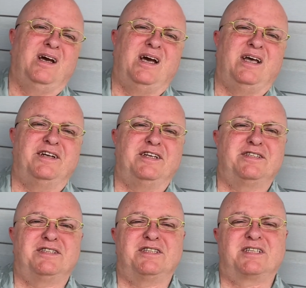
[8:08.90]
An
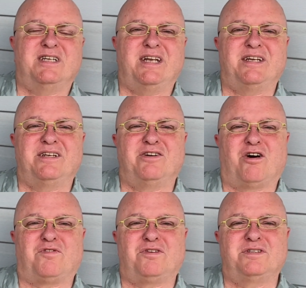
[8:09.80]
Indigenous Canadian
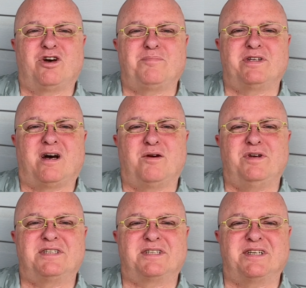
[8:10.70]
novel, Tomson
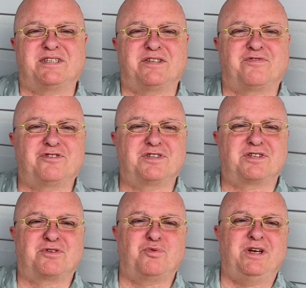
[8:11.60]
Highway's, The Kiss of the Fur
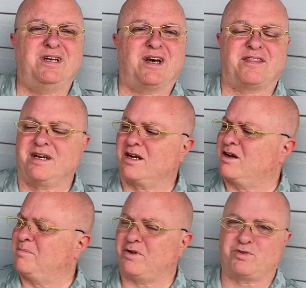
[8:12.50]
Queen. I think I
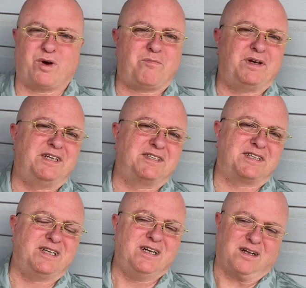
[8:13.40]
got about 12 pages
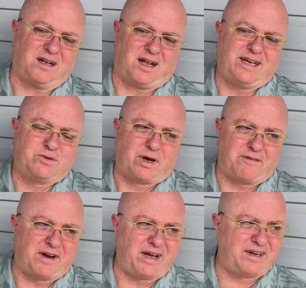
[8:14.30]
in. Liked what I
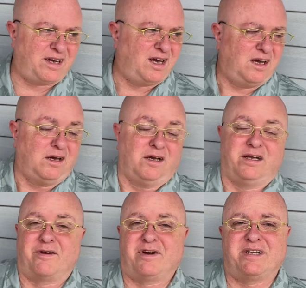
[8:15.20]
read.
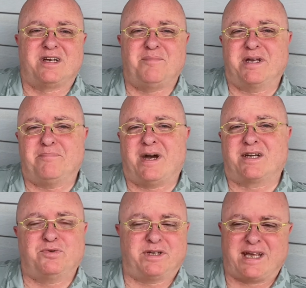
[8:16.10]
Never had time to get
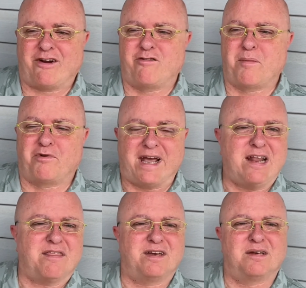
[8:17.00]
back to it. Can't remember
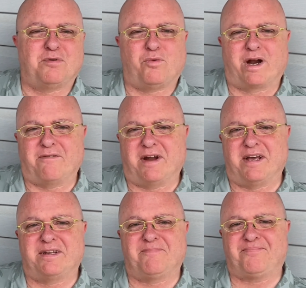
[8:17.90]
anything about what I read.